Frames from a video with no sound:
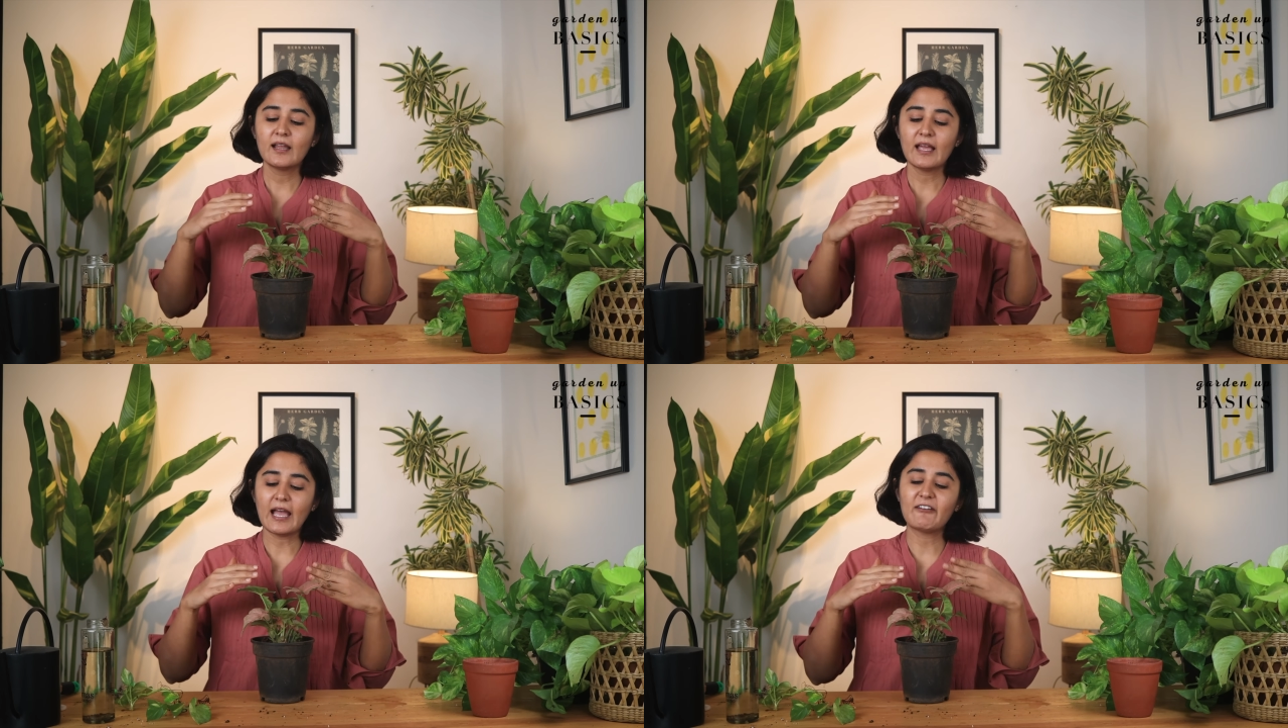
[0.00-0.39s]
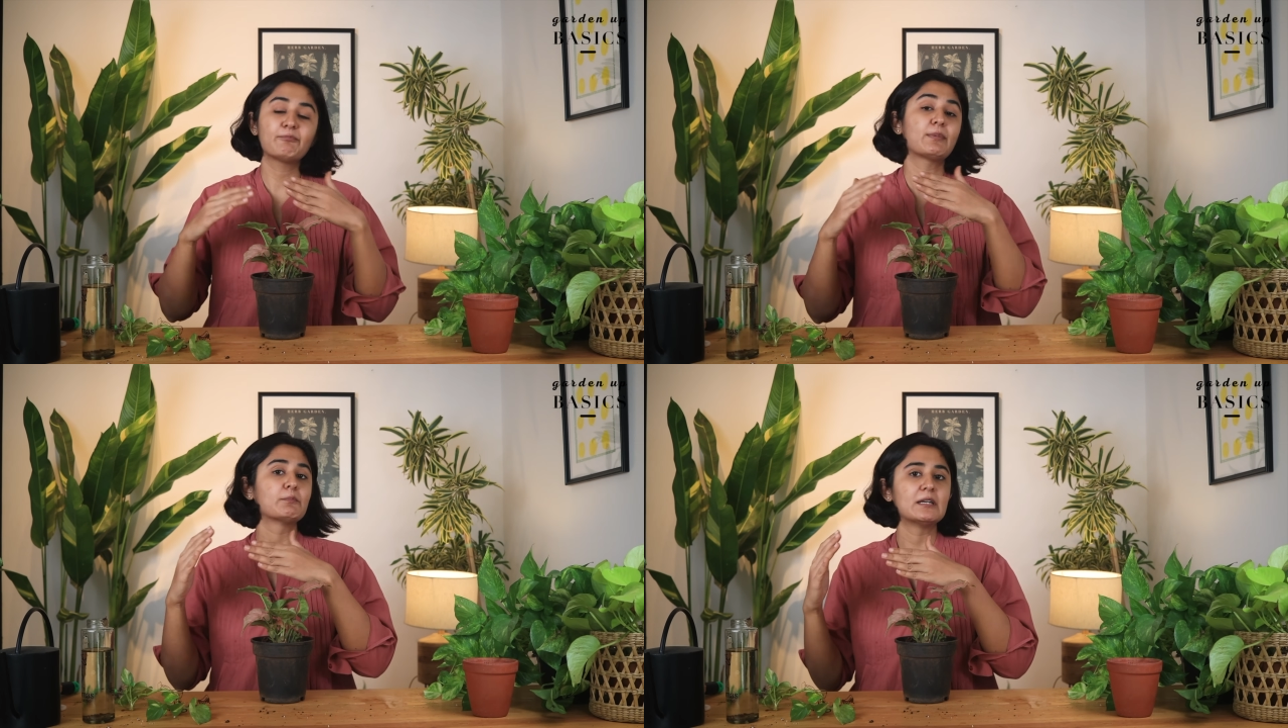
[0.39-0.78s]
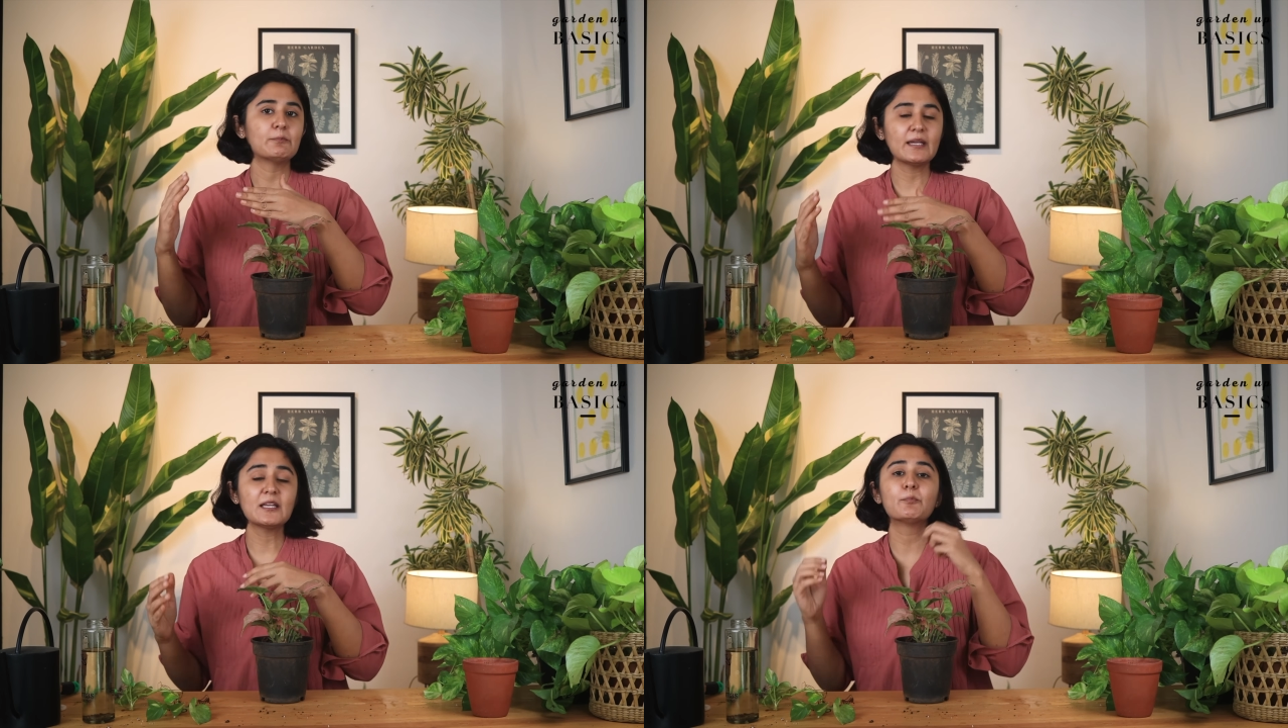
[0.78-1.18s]
have
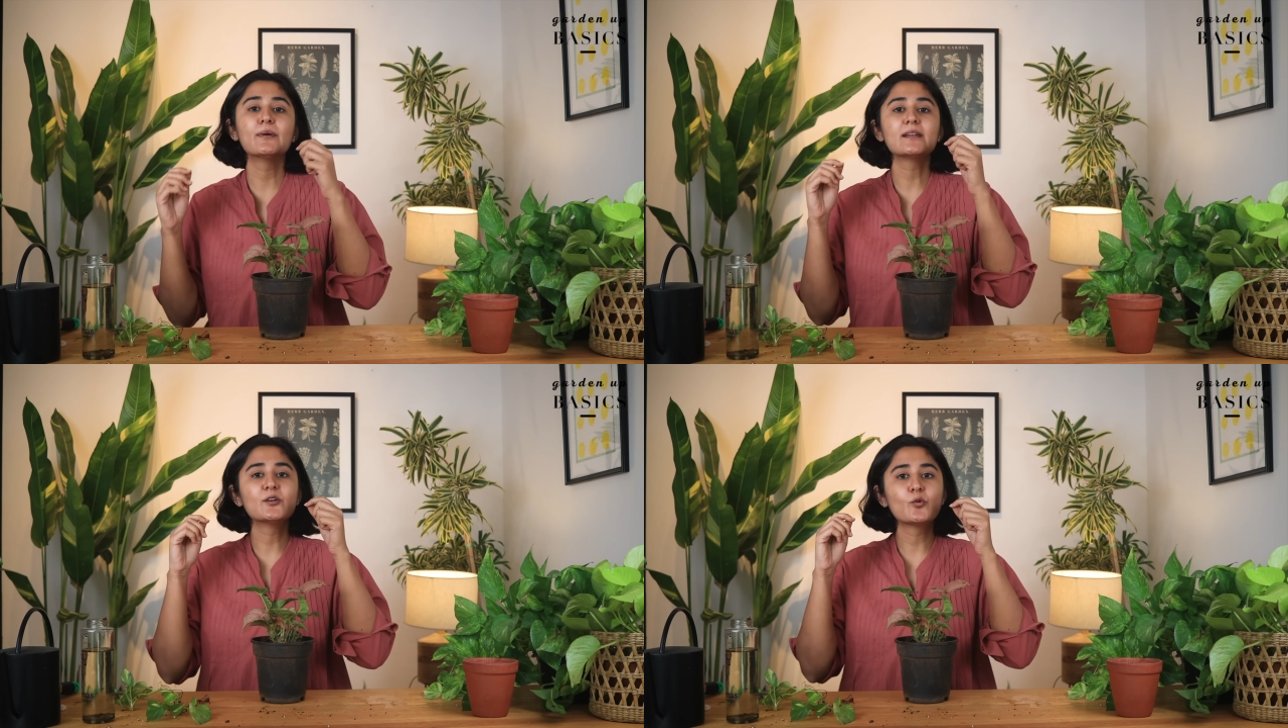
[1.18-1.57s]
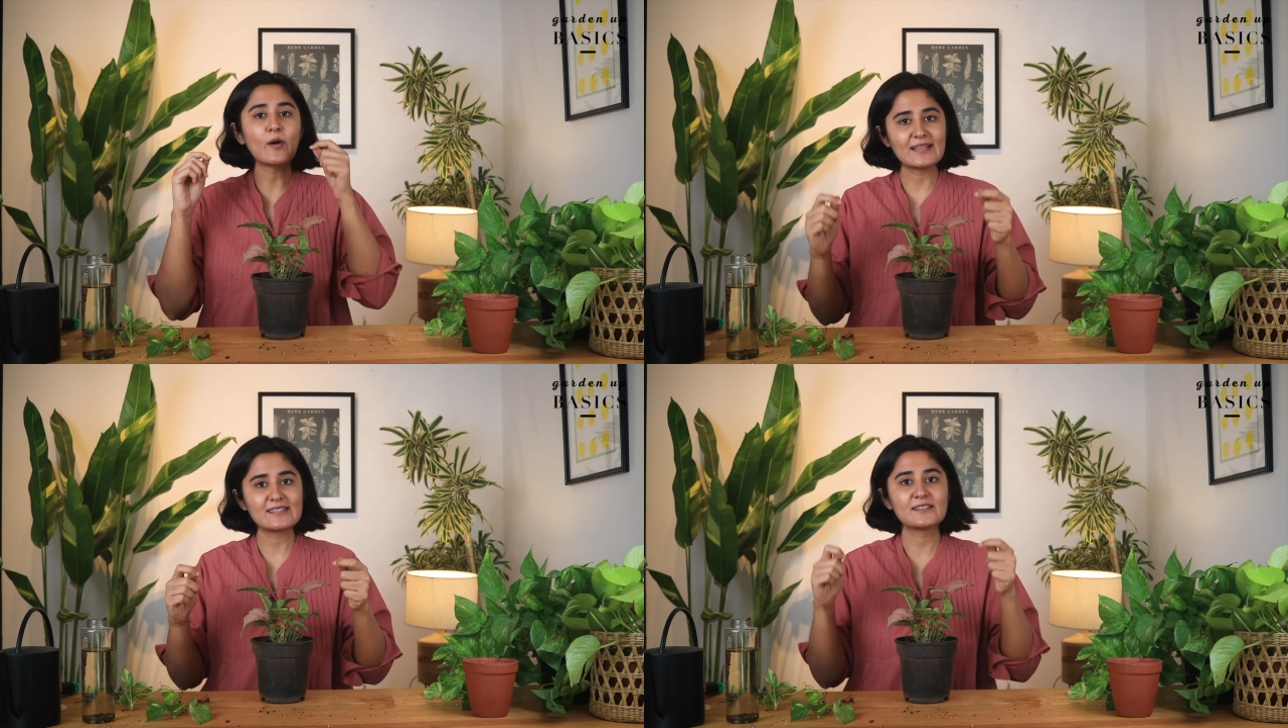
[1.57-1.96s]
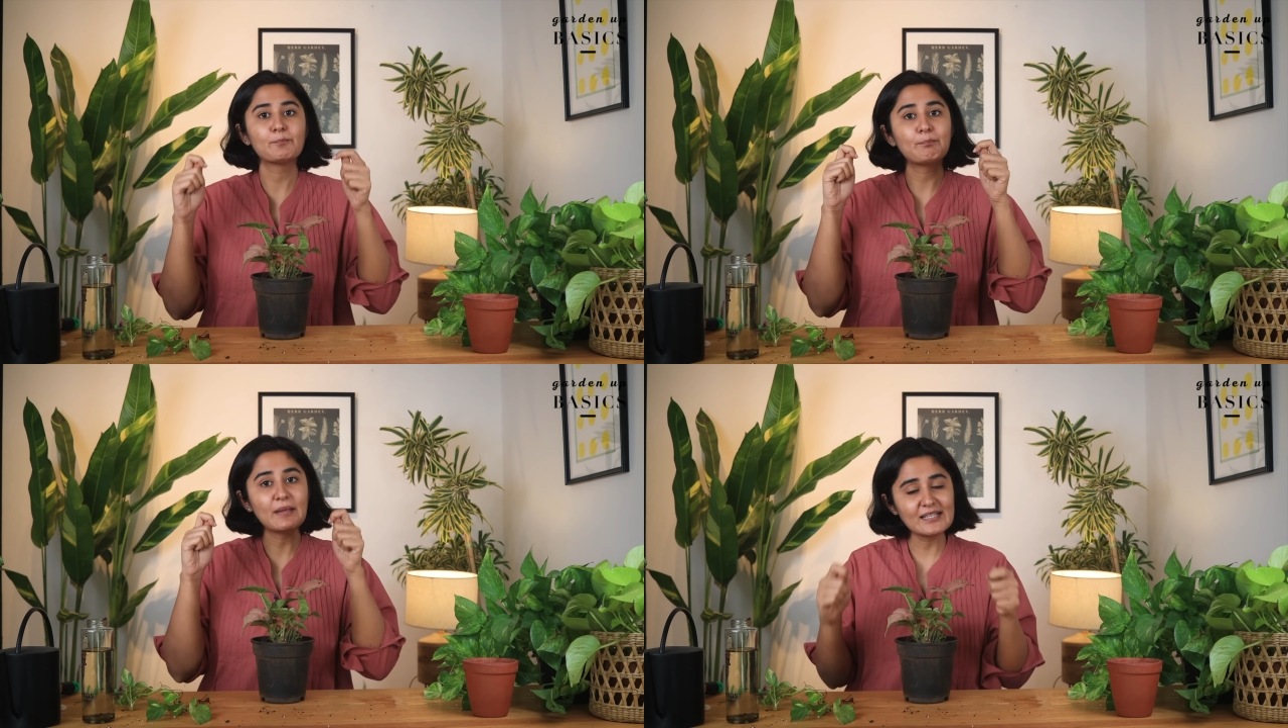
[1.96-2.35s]
pigment pink, but the
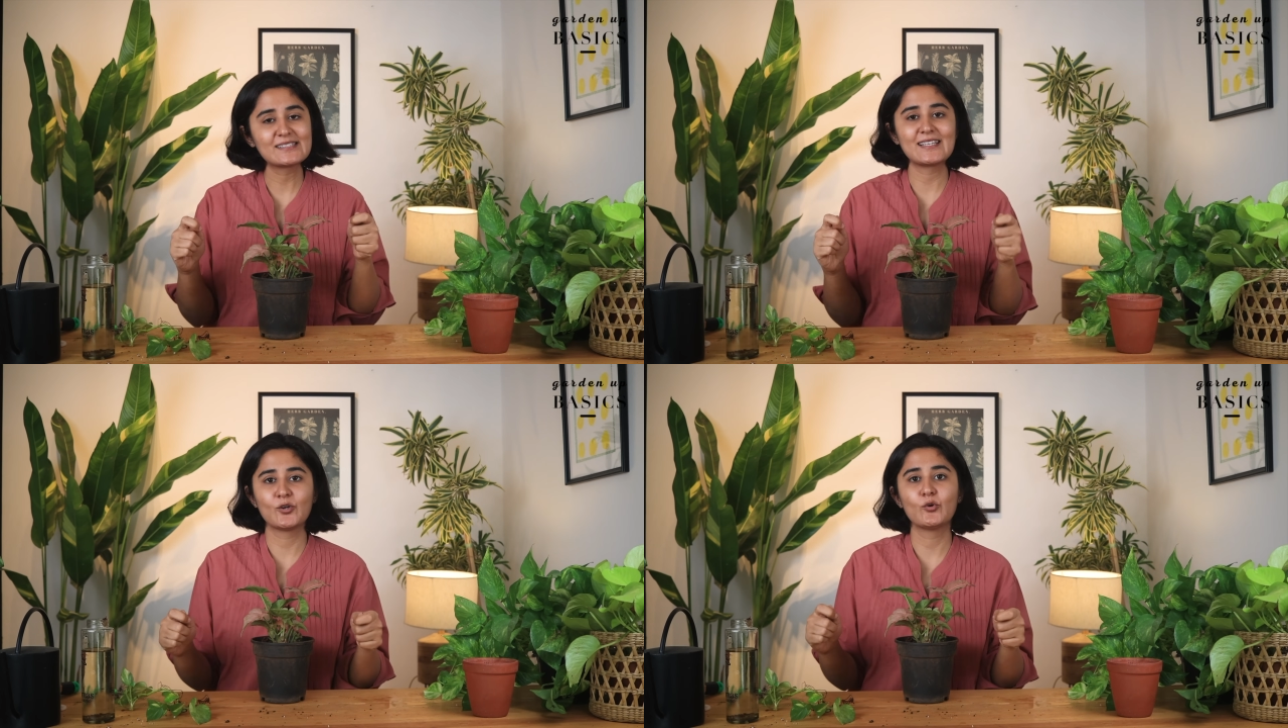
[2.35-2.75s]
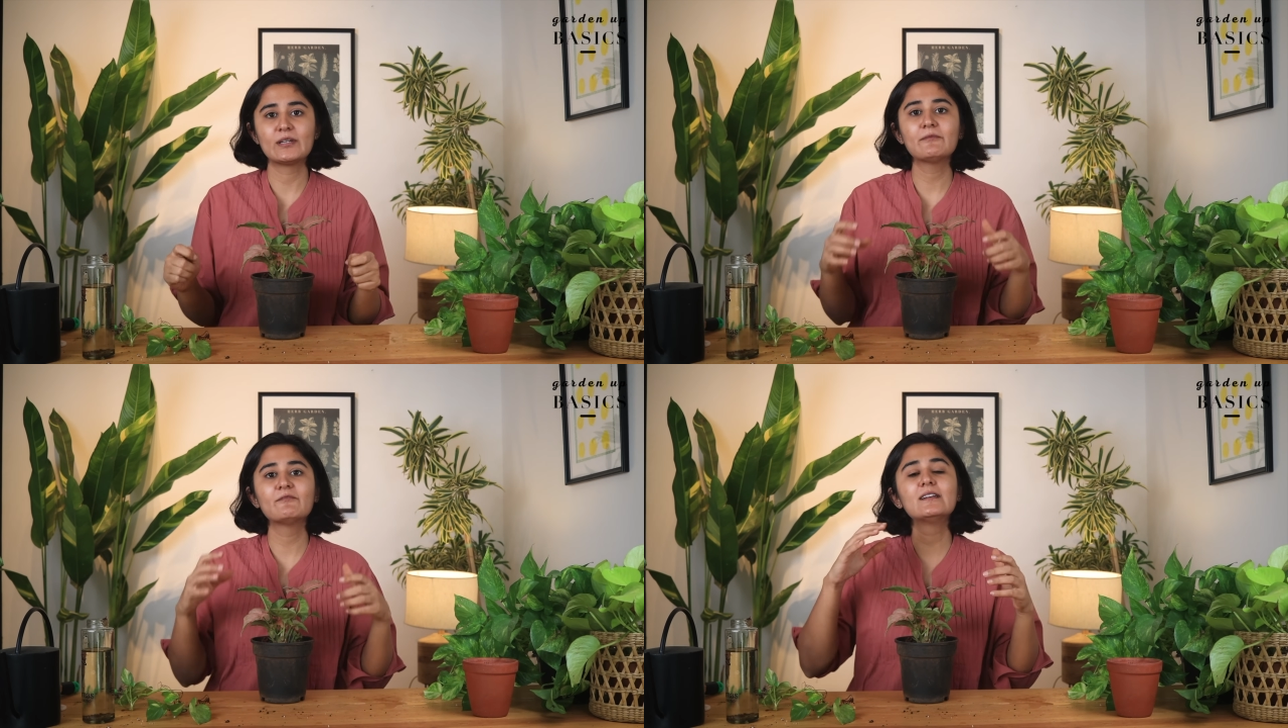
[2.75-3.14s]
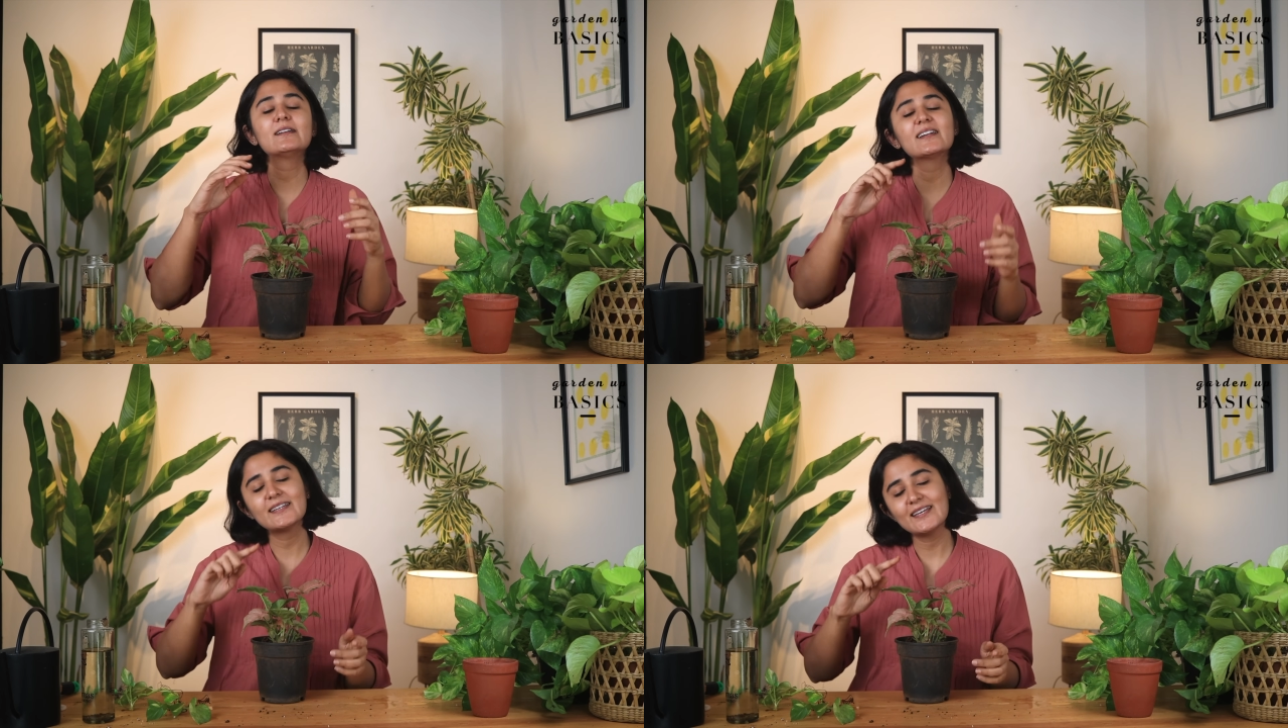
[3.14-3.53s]
pink Syngonium will
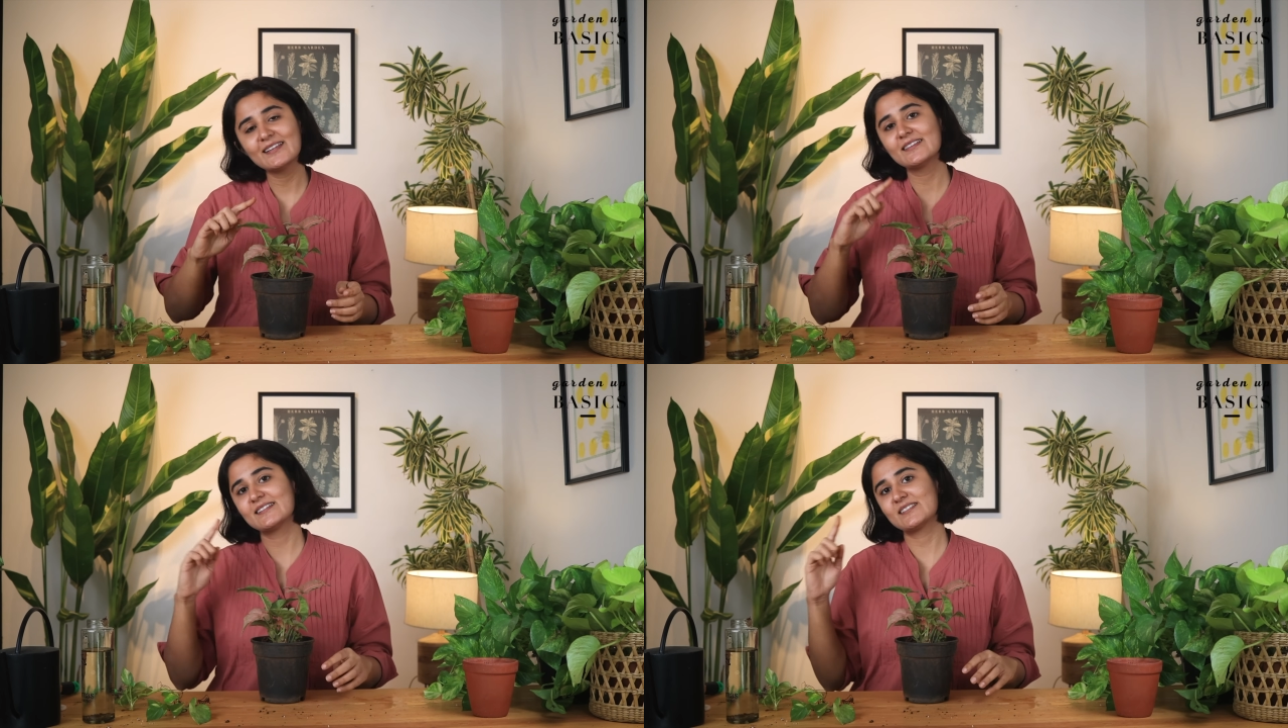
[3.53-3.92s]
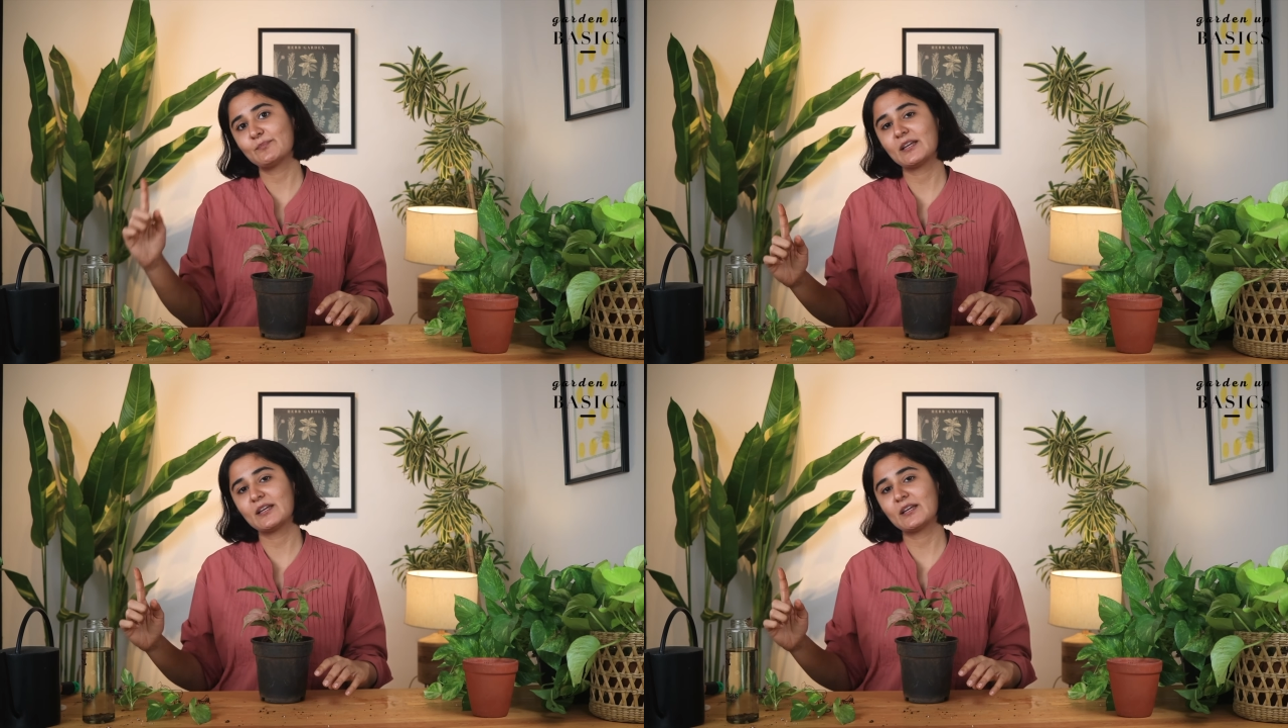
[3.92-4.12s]
retain this